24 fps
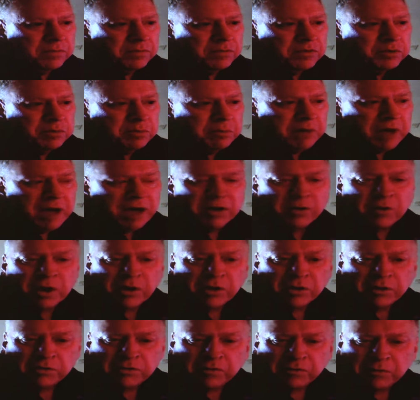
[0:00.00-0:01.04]
some
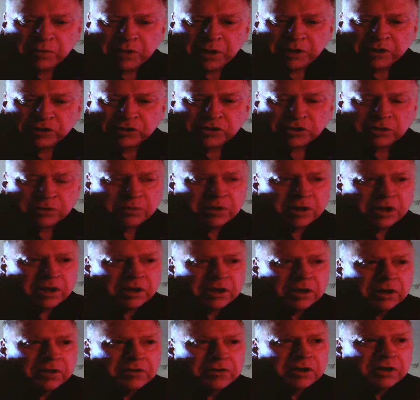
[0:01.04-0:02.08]
background information, but
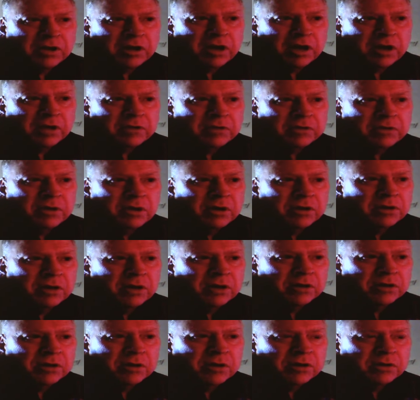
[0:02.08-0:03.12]
I think I'd
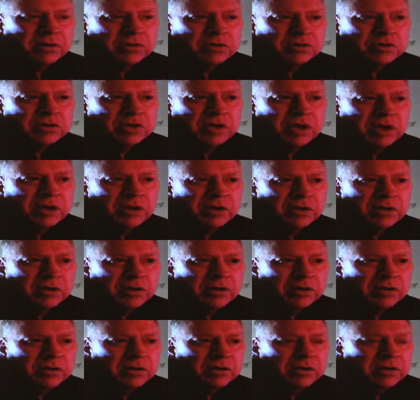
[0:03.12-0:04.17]
like to understand
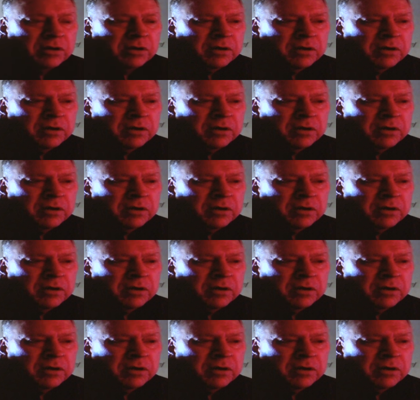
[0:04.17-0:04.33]
the